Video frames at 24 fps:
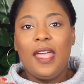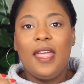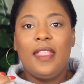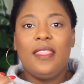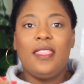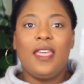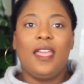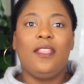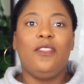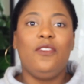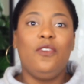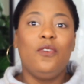
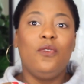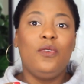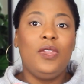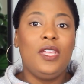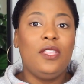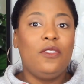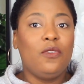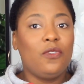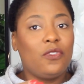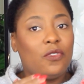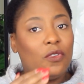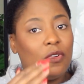then you
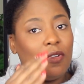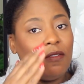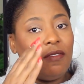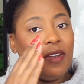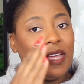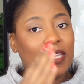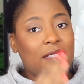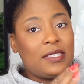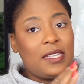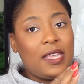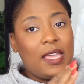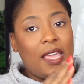need to sort of
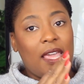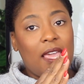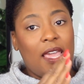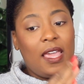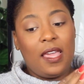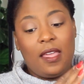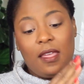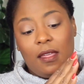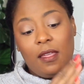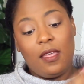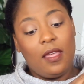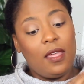like say,
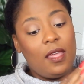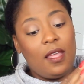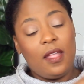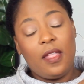hey,